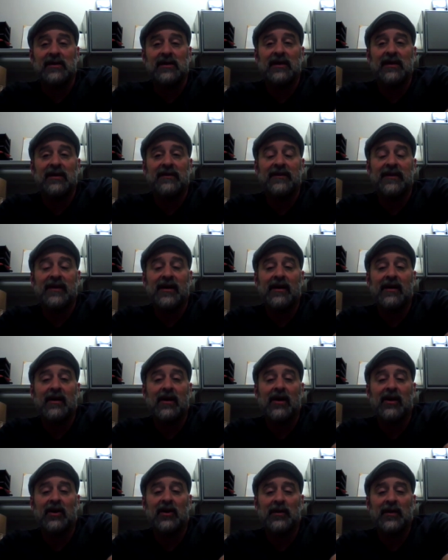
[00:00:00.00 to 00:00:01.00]
you can give to that
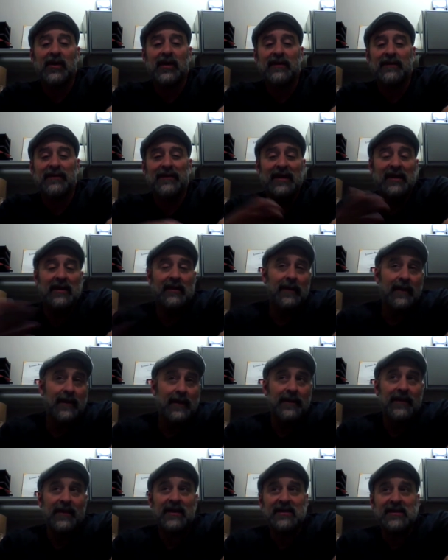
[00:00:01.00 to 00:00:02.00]
argument.
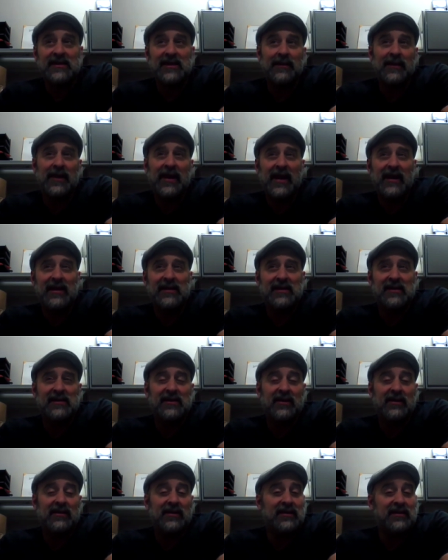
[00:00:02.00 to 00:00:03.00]
In some
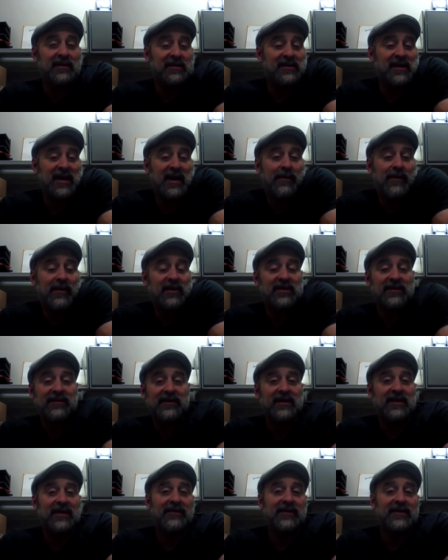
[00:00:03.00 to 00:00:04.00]
cases, there's not much of
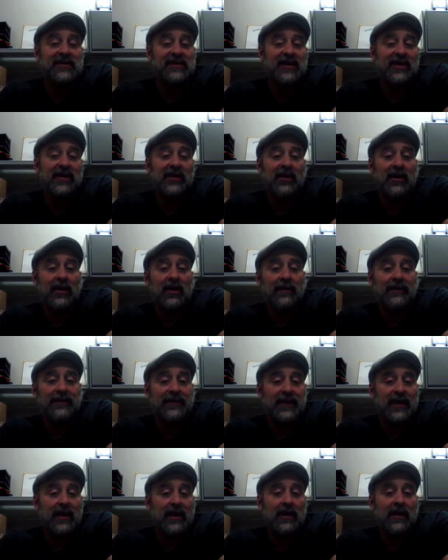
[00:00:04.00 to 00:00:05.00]
a difference there at all.
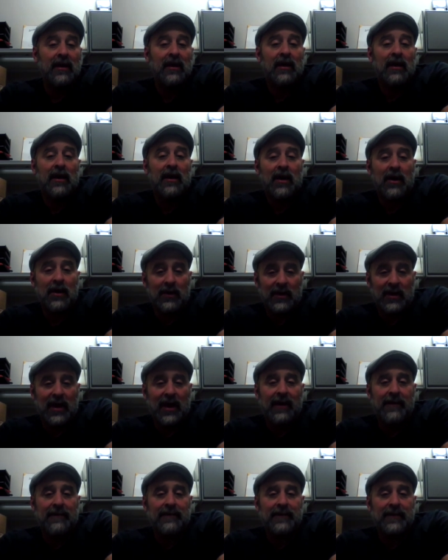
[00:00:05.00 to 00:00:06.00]

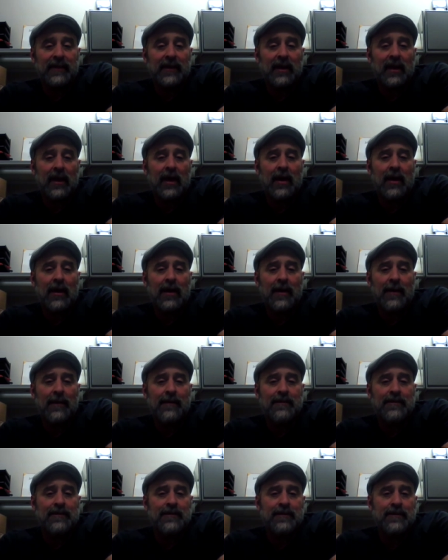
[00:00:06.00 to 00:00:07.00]
Okay.
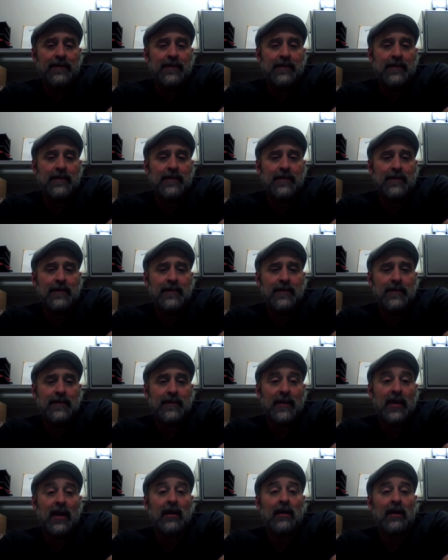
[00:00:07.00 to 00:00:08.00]
All
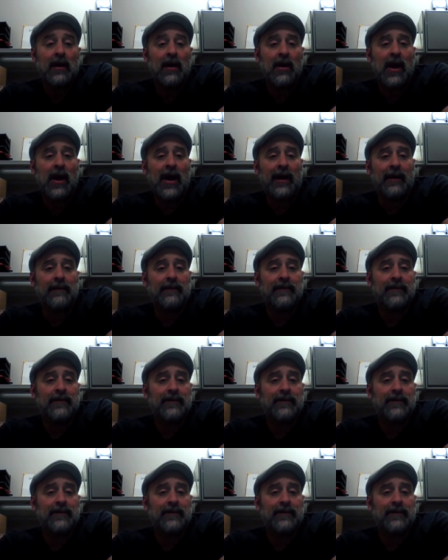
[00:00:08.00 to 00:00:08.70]
right.